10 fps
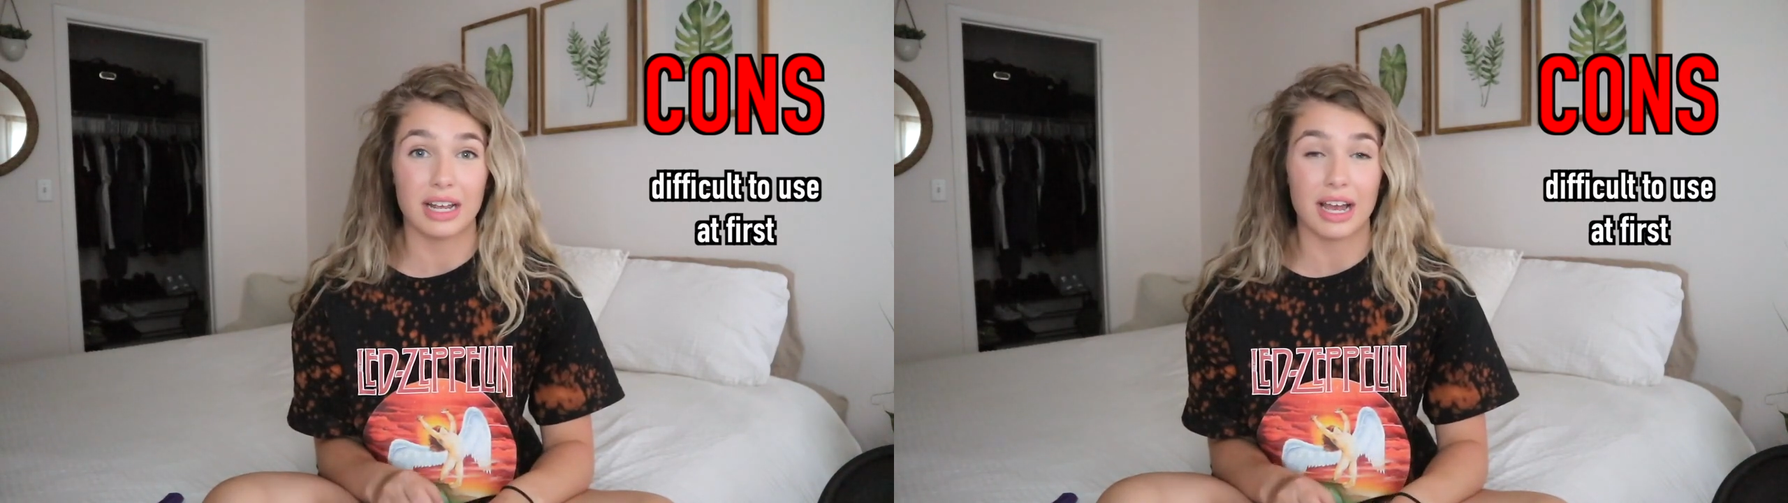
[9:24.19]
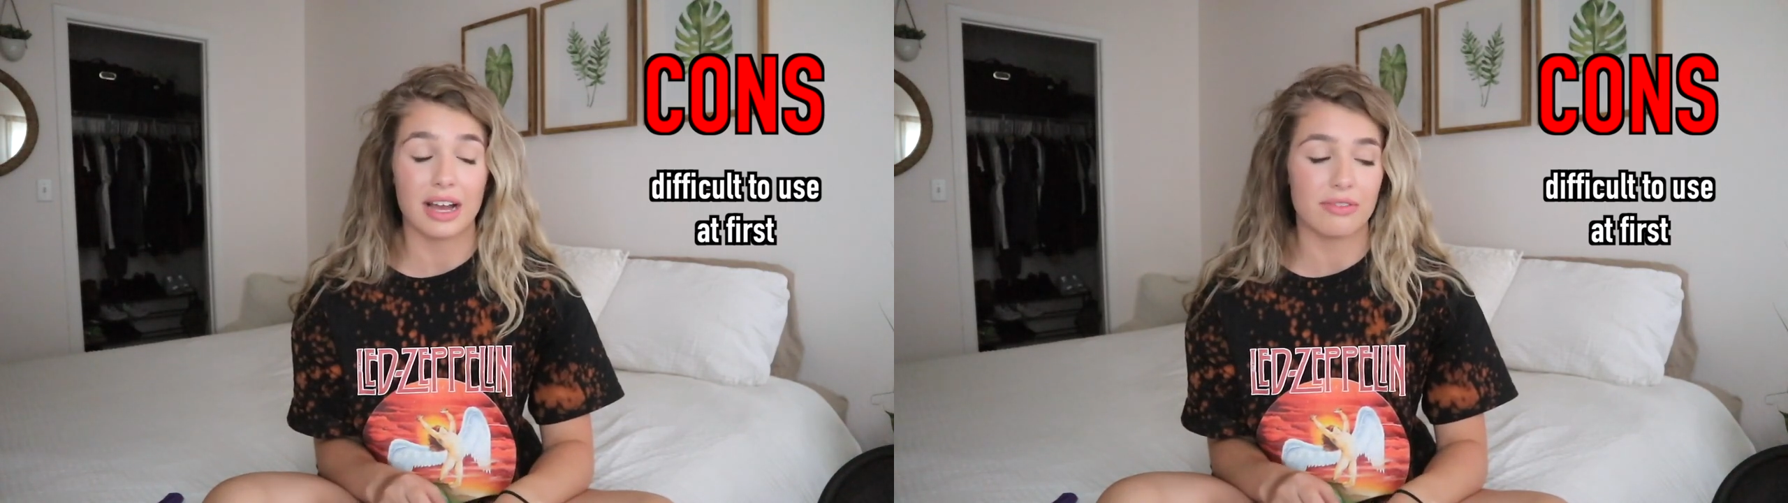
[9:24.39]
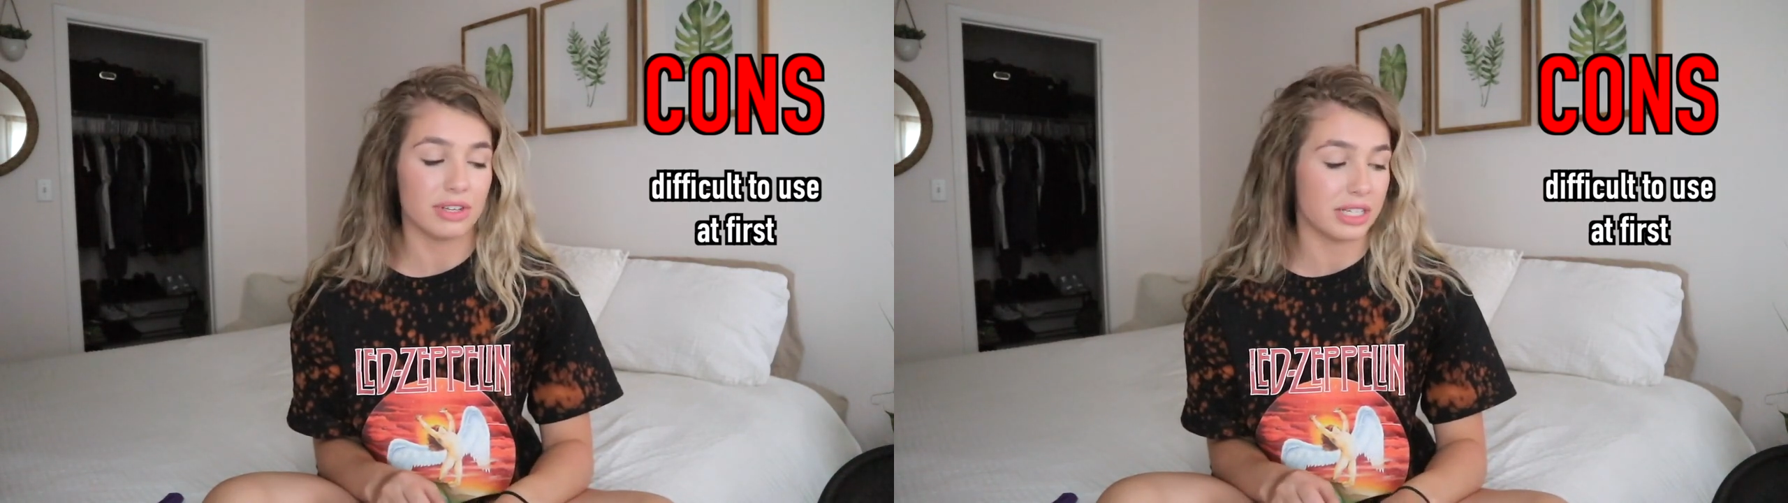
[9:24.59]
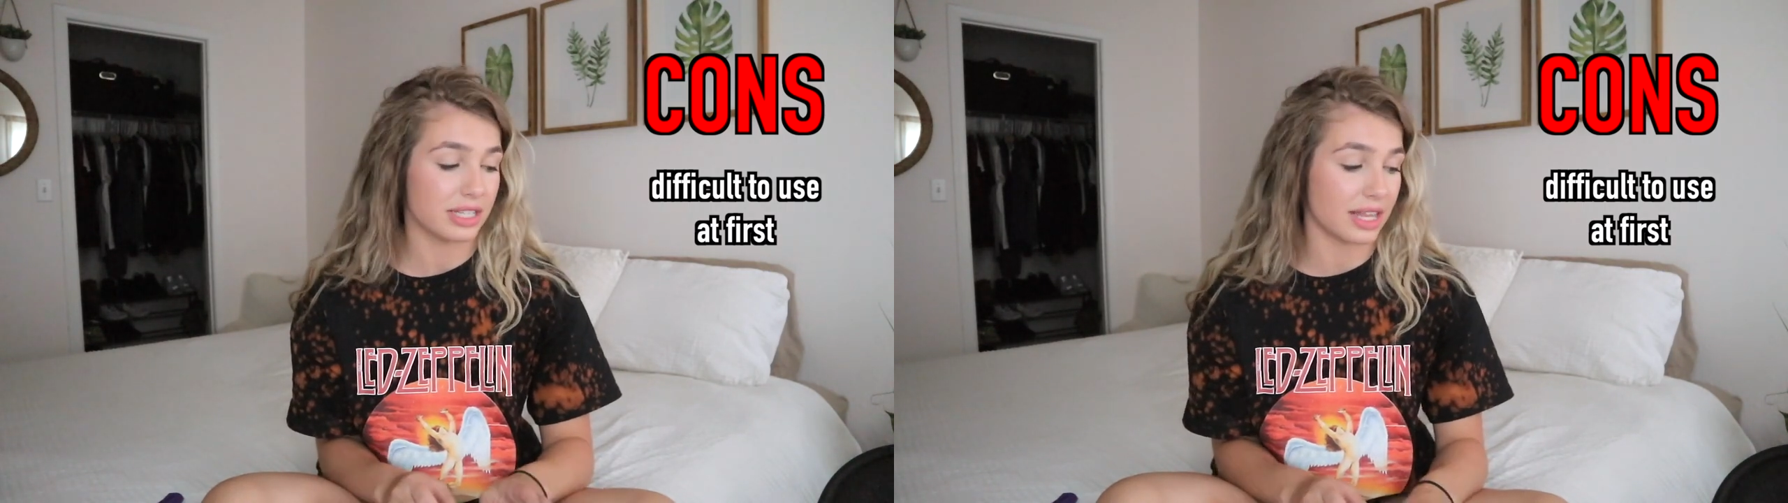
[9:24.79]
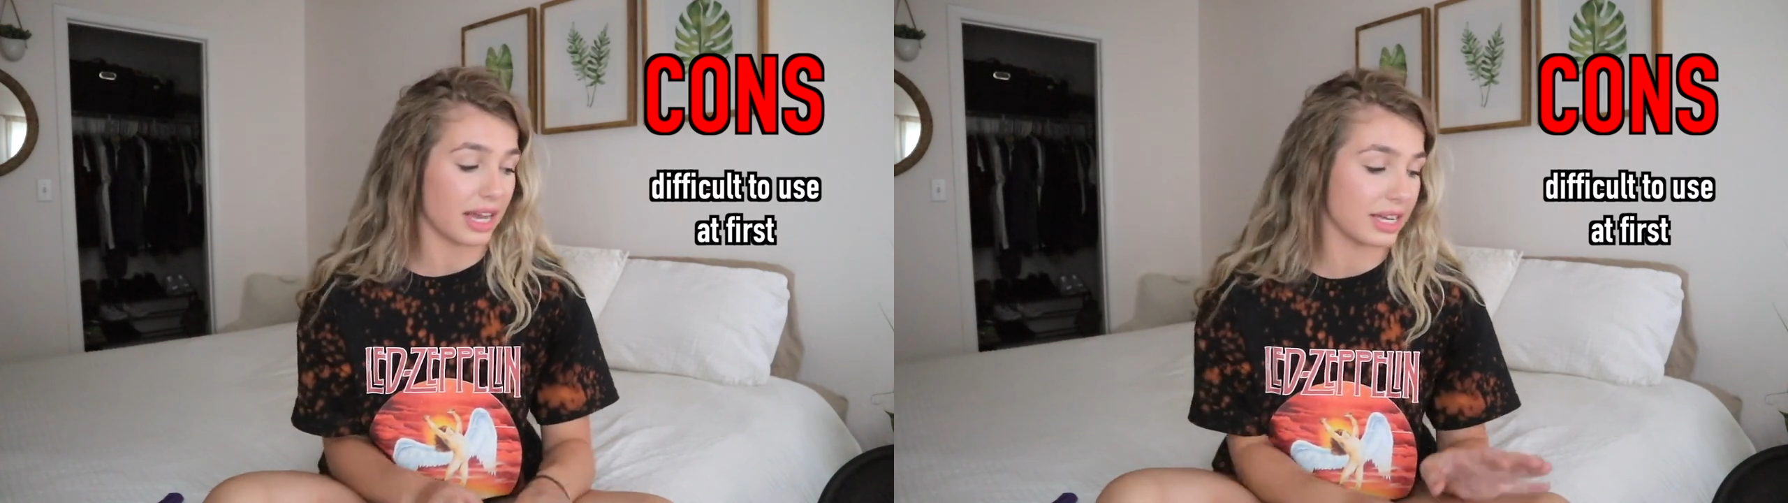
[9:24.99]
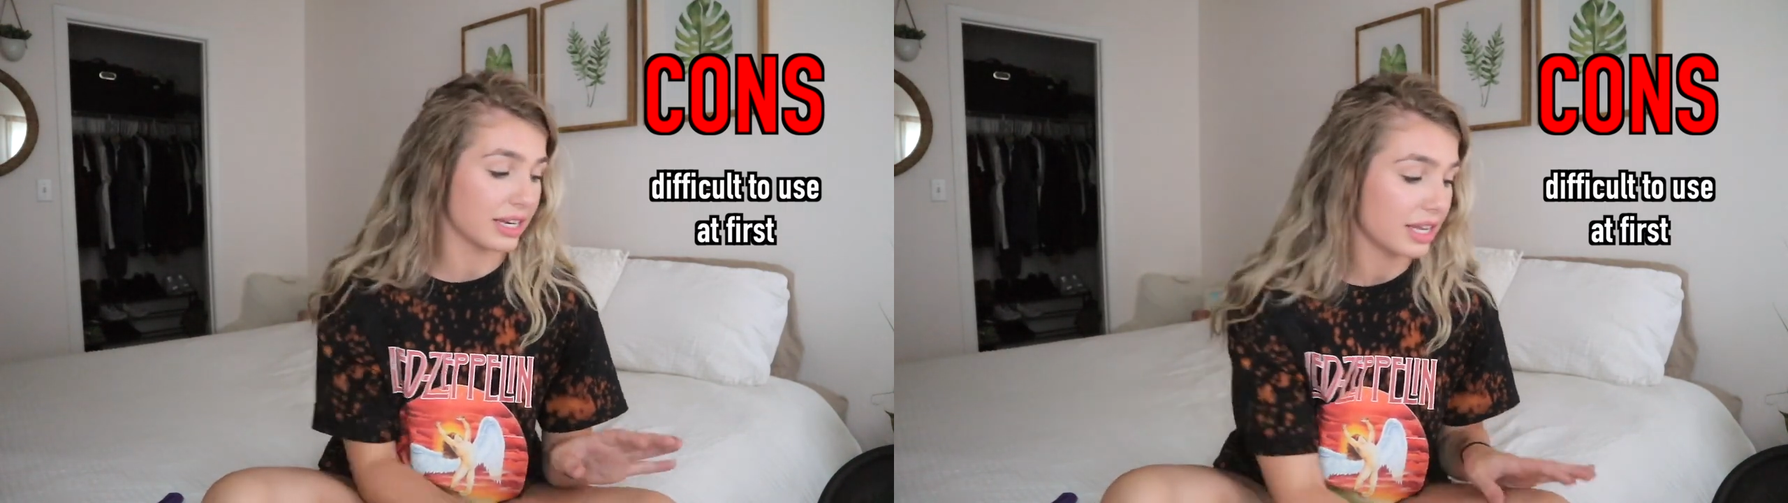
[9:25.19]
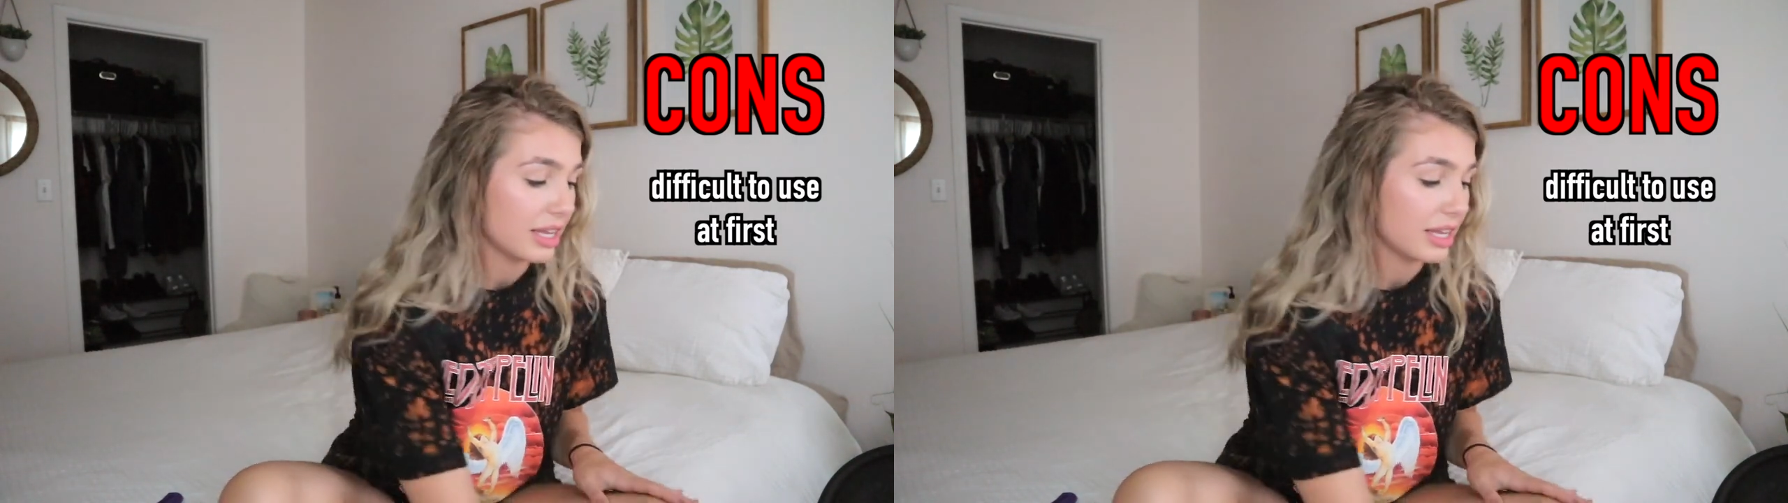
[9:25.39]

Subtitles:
have is that